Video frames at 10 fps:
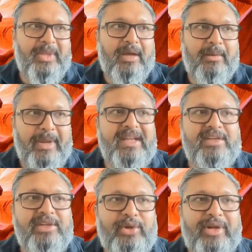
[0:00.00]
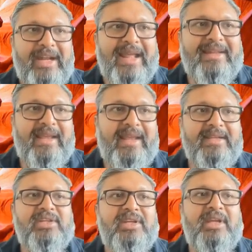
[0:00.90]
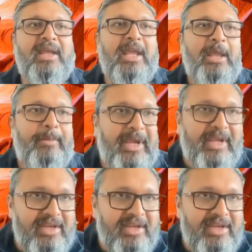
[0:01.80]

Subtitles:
managing your data at the edge, making